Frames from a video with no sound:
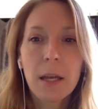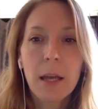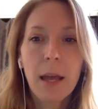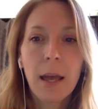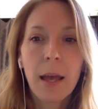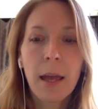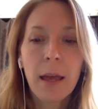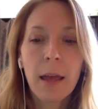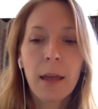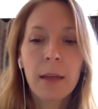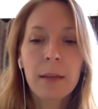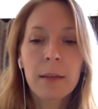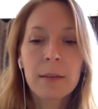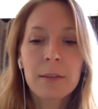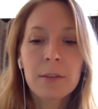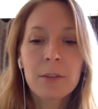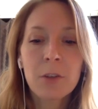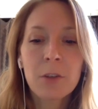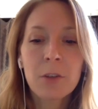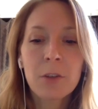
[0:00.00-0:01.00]
And
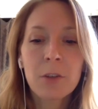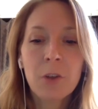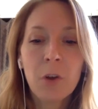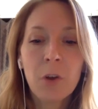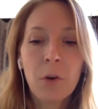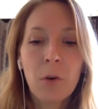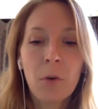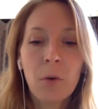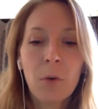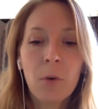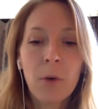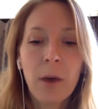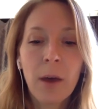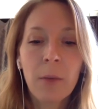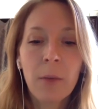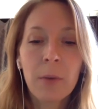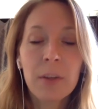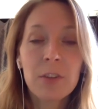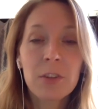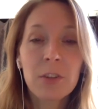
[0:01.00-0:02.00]
so I
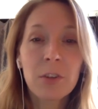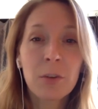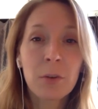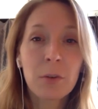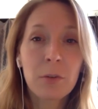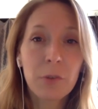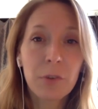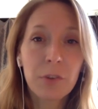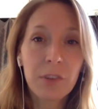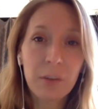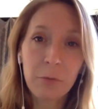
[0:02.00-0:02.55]
went to University